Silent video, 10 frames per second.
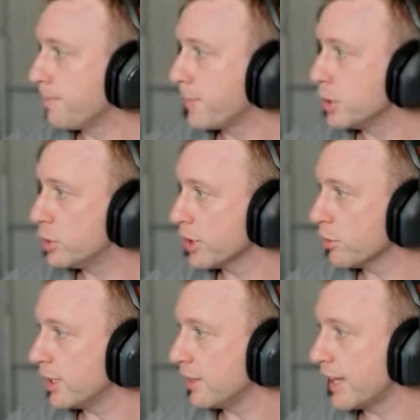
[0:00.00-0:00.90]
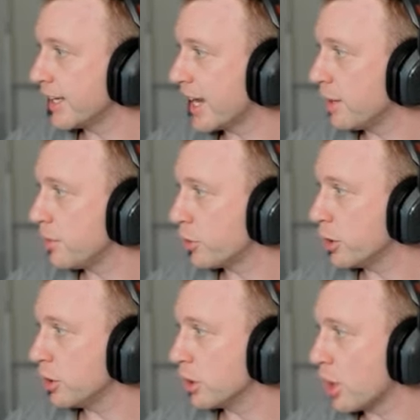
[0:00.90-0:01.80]
Generally late game, you've got
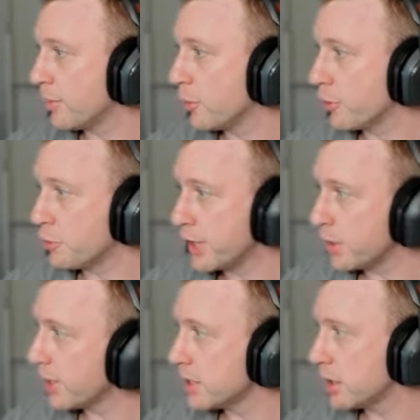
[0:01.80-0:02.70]
your Unite move off anyway, so you